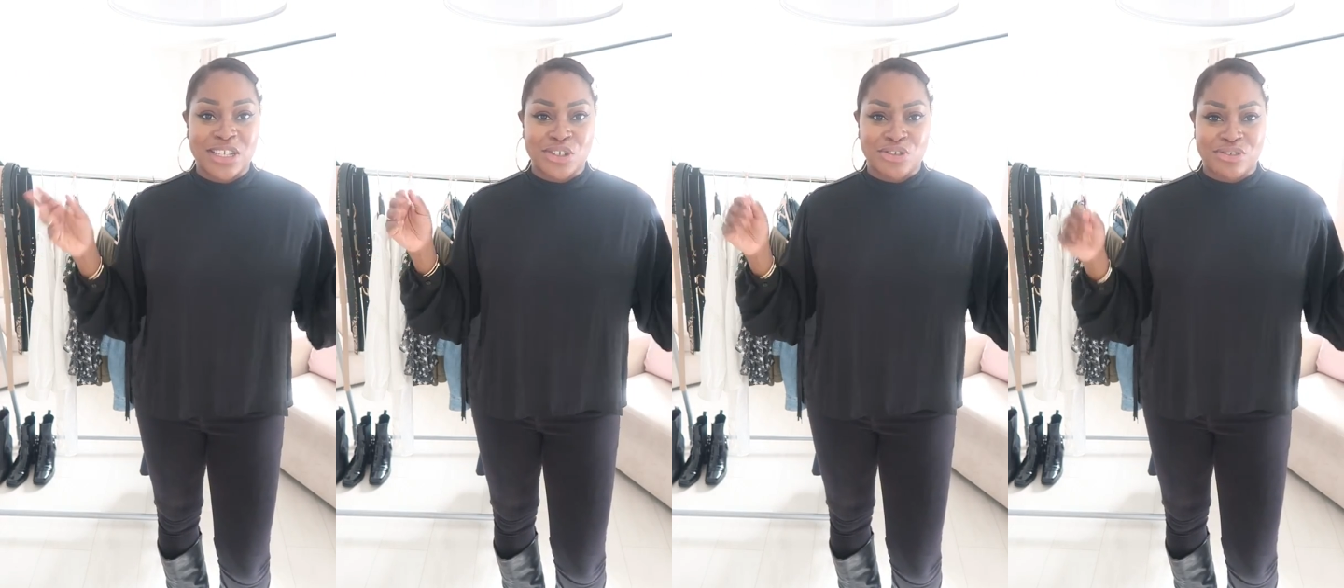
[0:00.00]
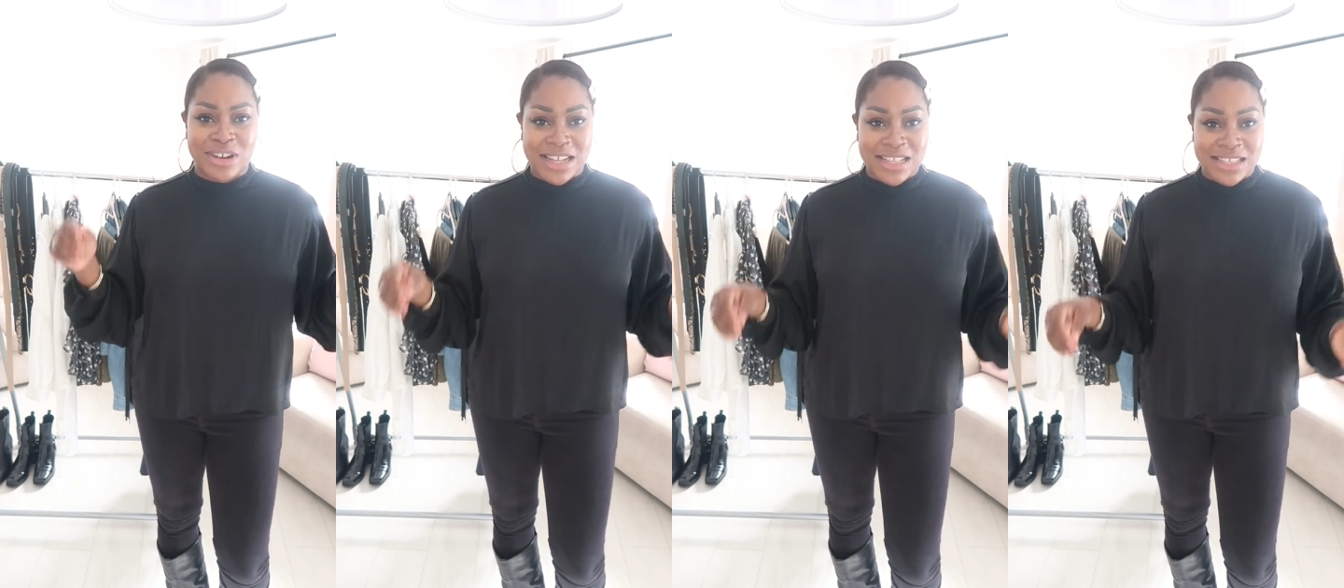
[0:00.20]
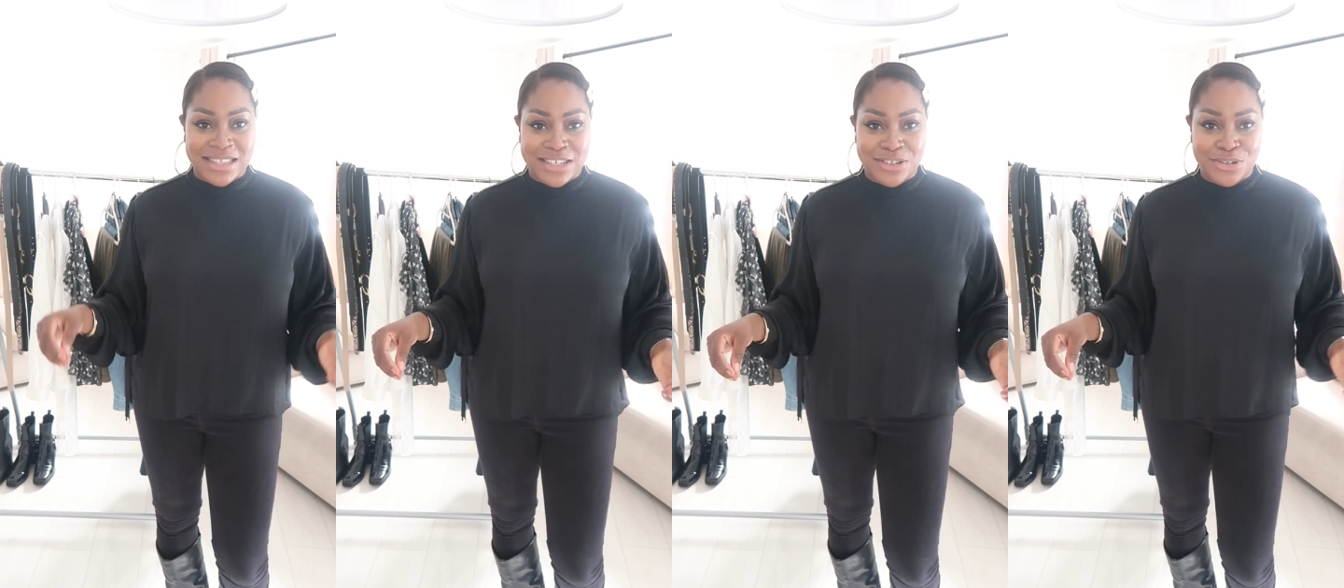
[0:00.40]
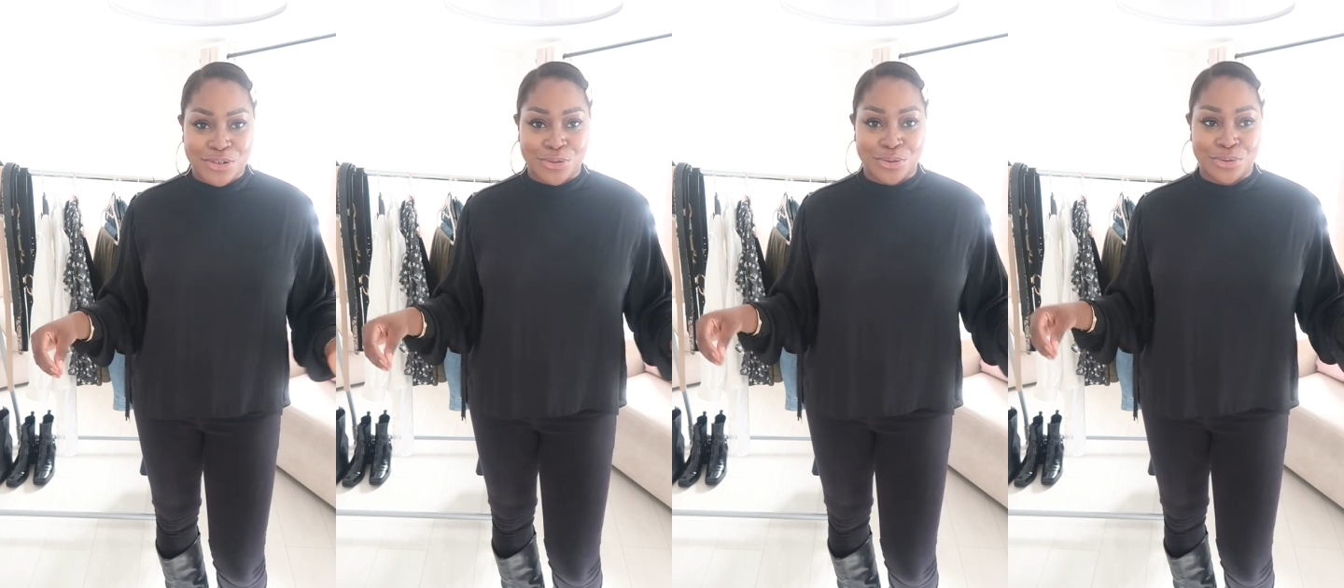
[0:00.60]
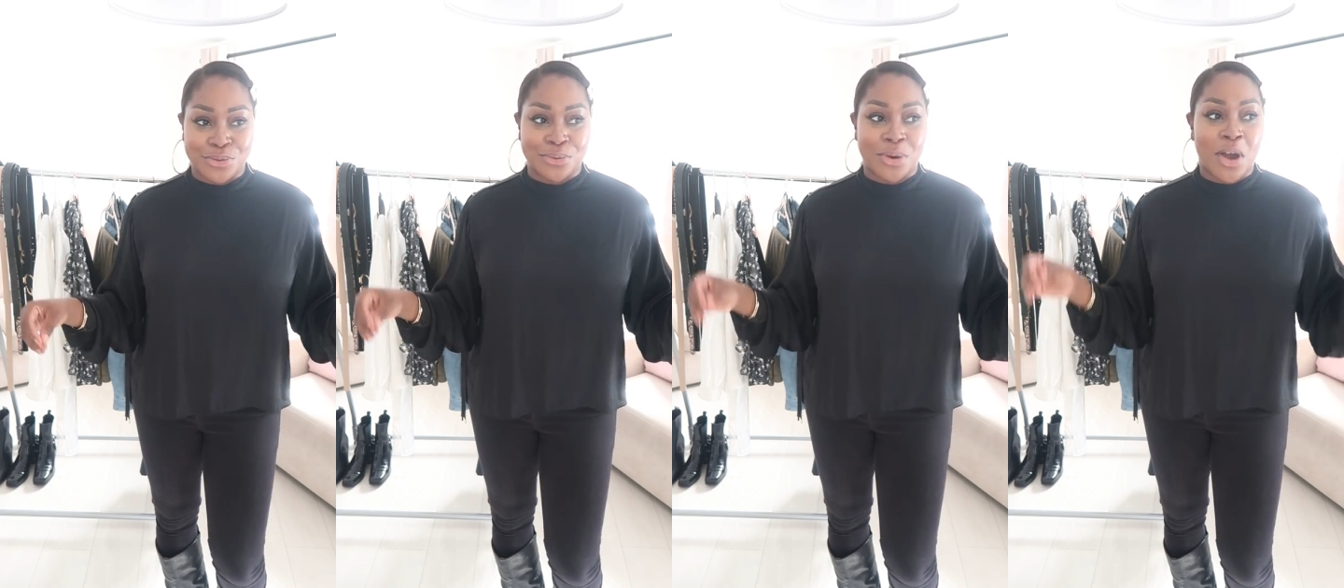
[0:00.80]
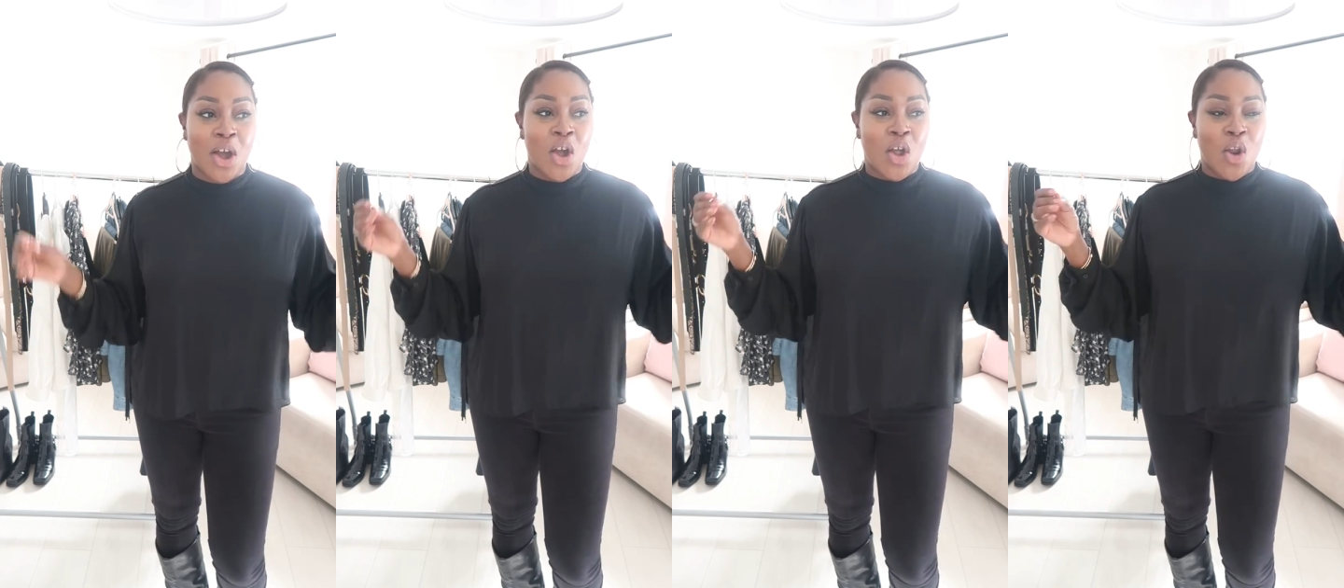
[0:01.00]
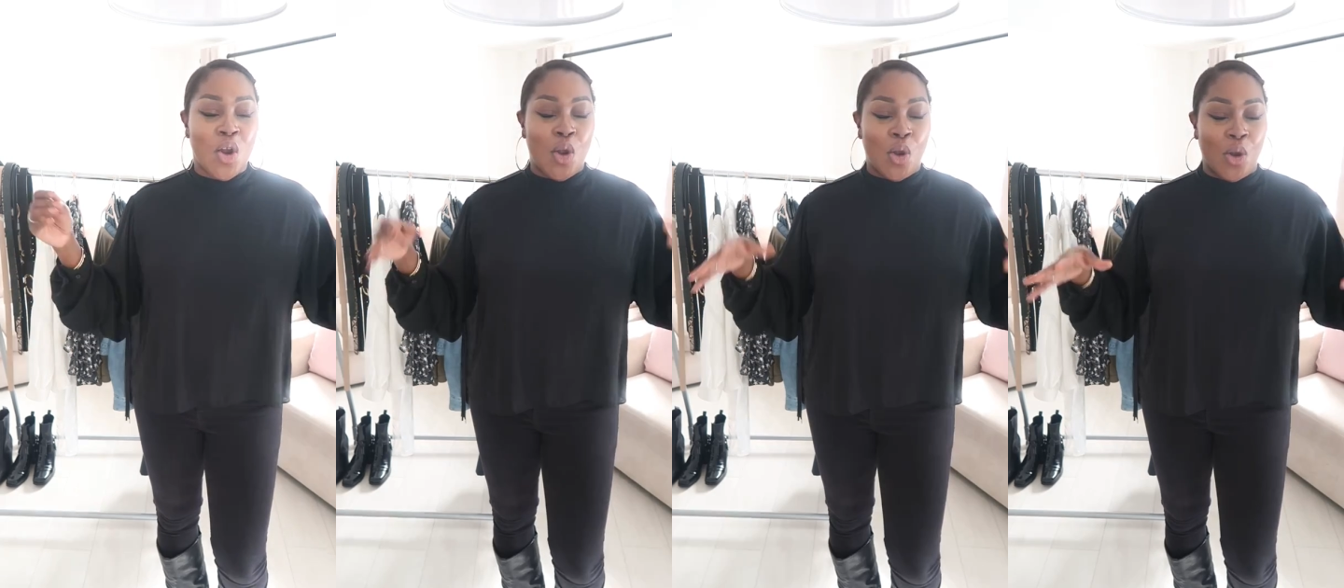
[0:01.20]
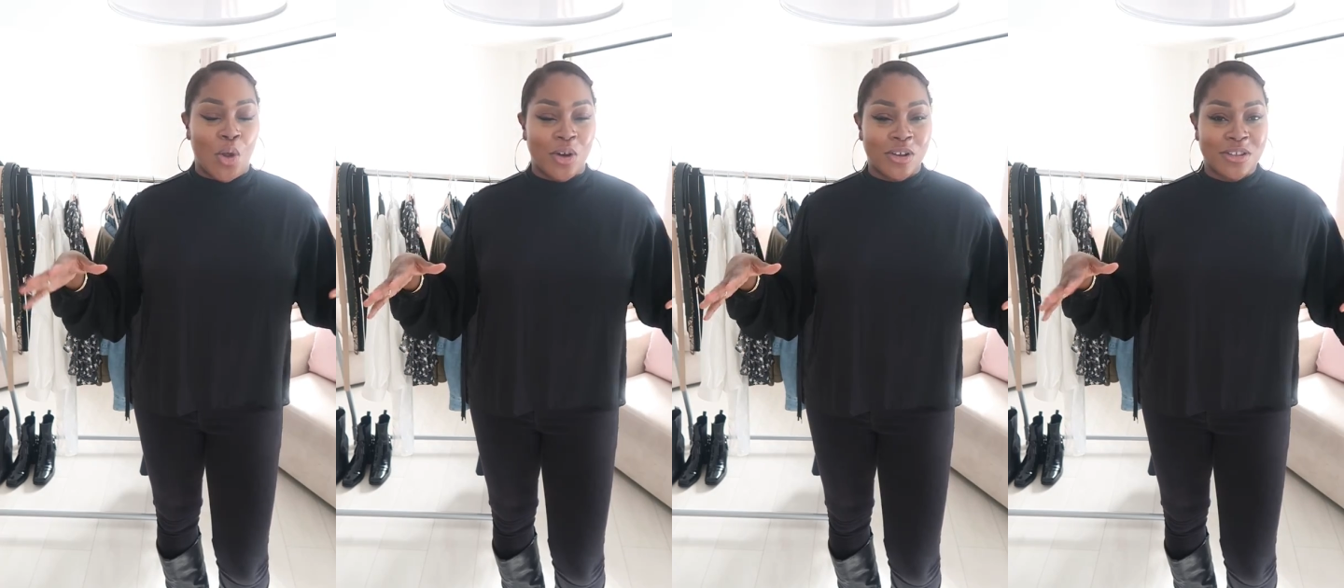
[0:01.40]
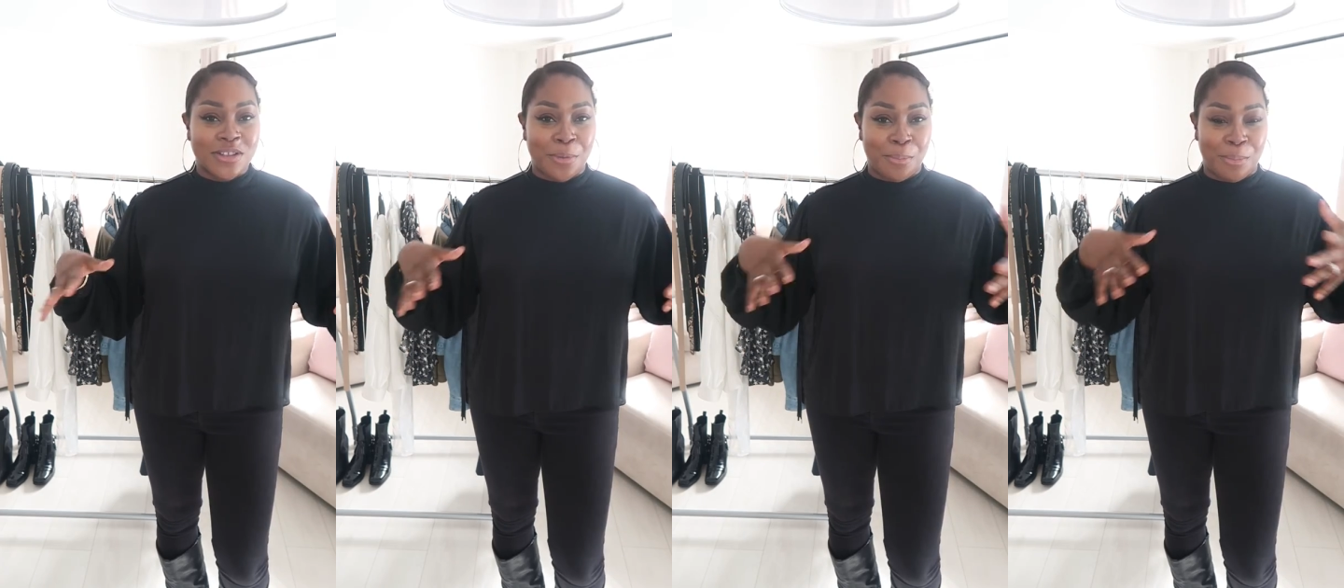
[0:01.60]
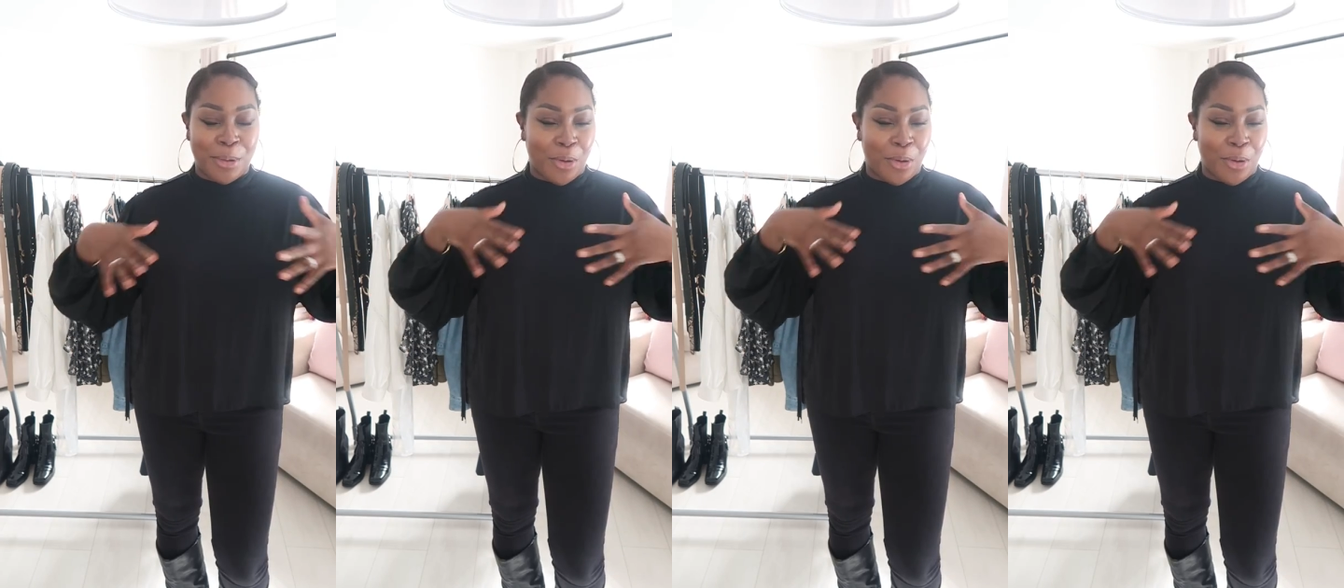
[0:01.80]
transitional looks,